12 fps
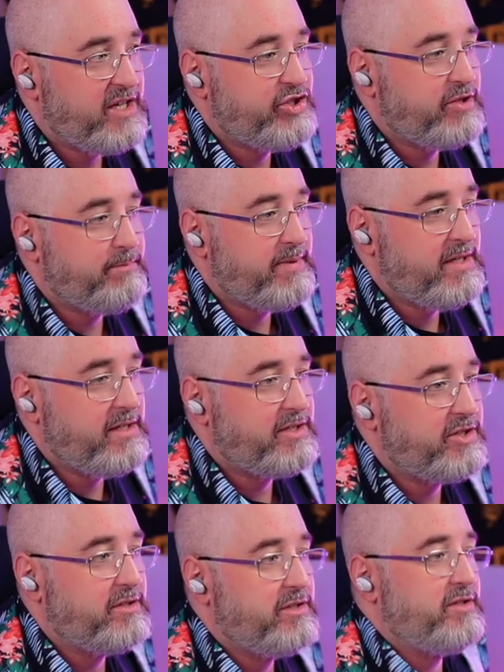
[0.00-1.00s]
he should be,
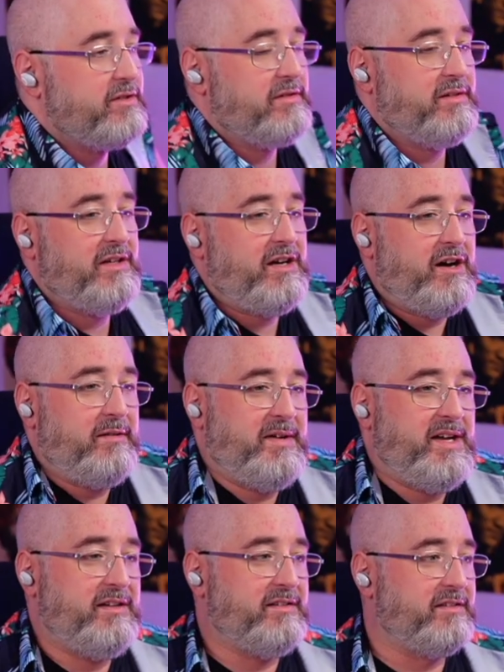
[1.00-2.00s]
you know what I
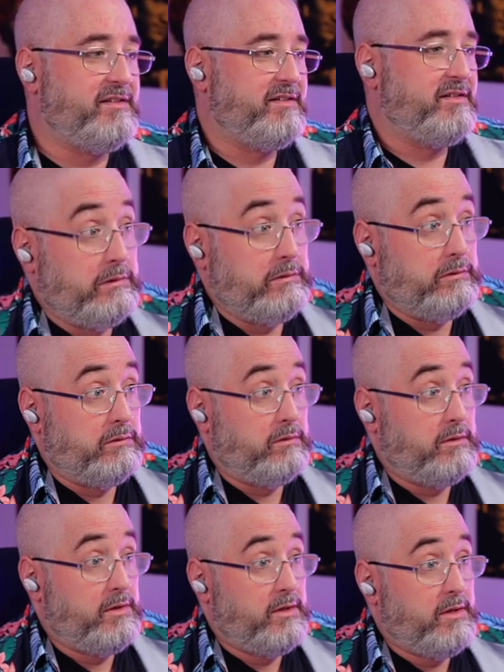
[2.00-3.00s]
mean?
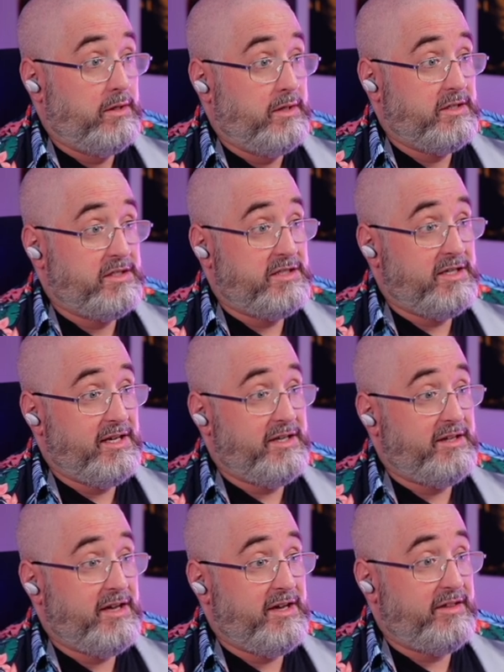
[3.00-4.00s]
It's nearly
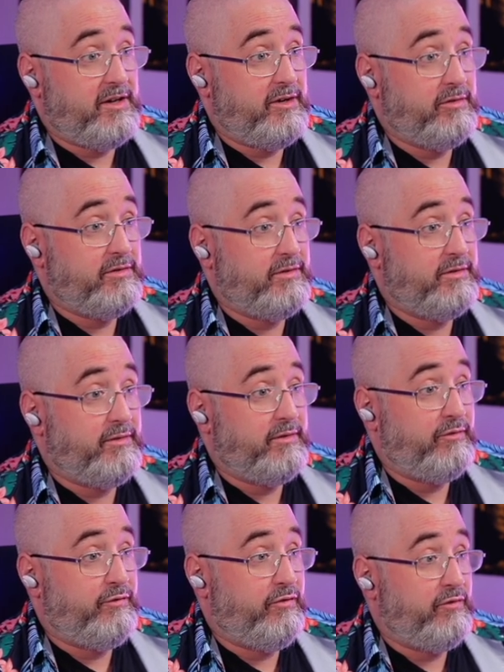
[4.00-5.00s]
there, though.
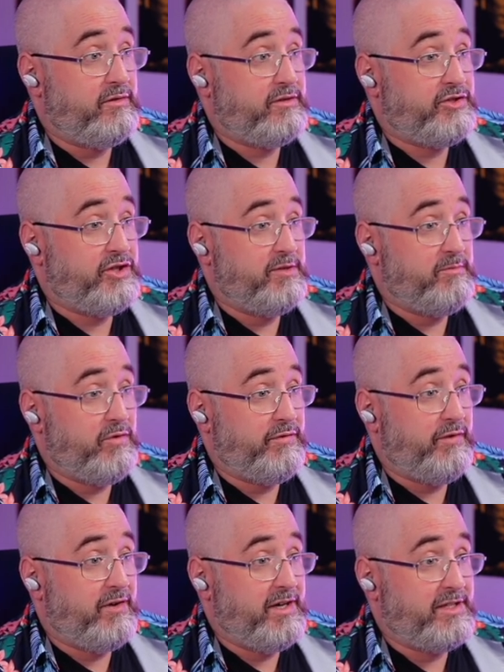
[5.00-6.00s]
Two more
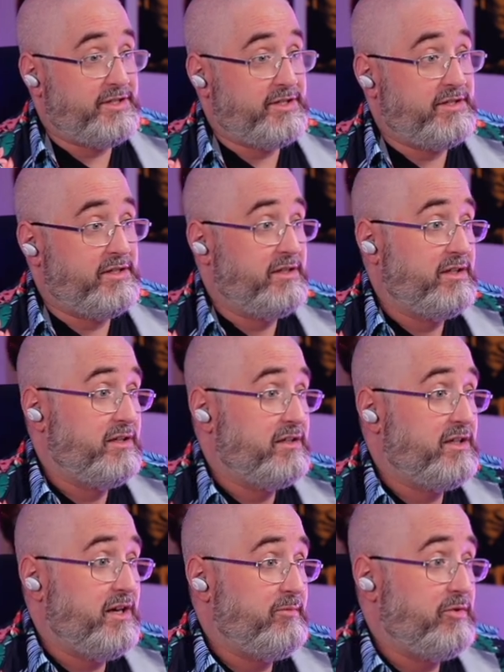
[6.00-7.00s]
flights.
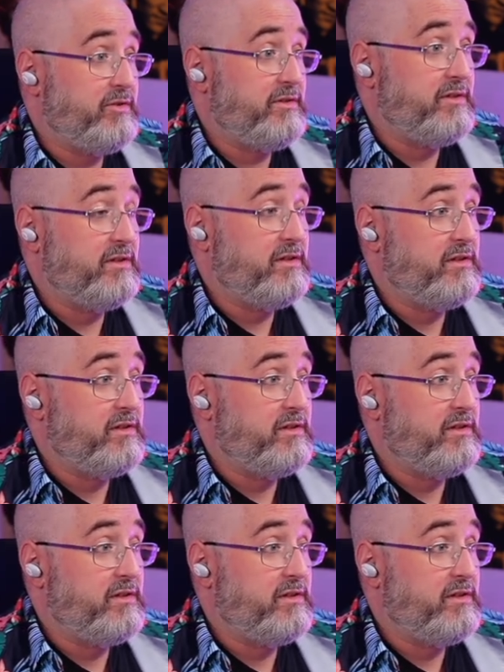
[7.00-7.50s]
Come on.